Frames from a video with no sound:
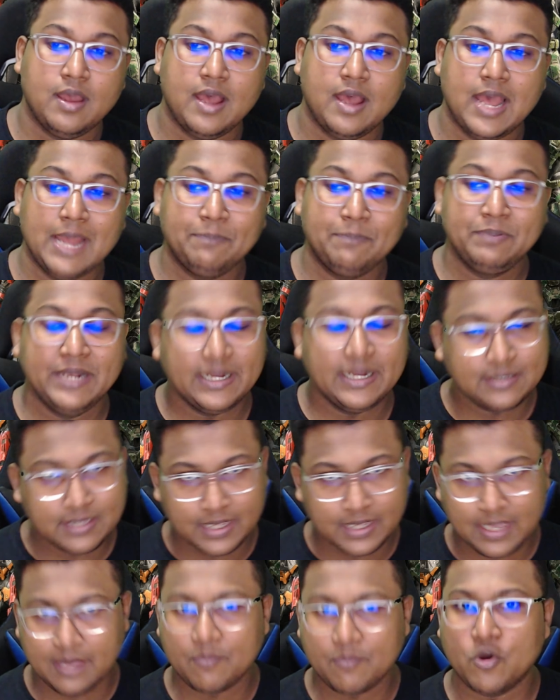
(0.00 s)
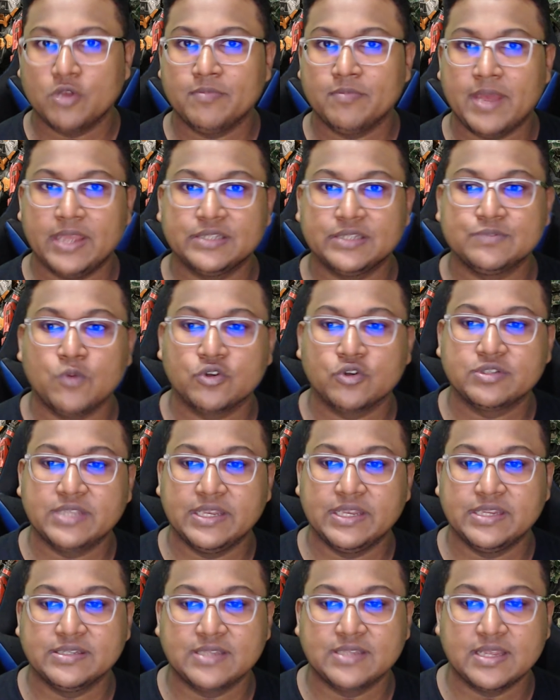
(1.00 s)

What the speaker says: I played the game on my Xbox Series